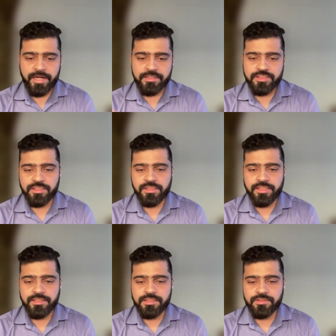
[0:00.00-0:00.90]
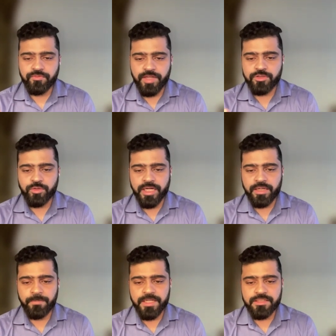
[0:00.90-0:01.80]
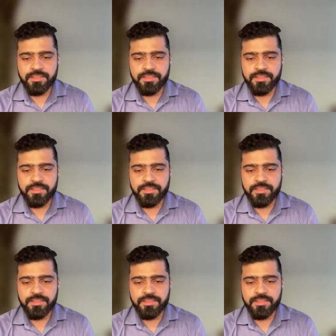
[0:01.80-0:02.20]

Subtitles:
and cheerleaders. We educate patients.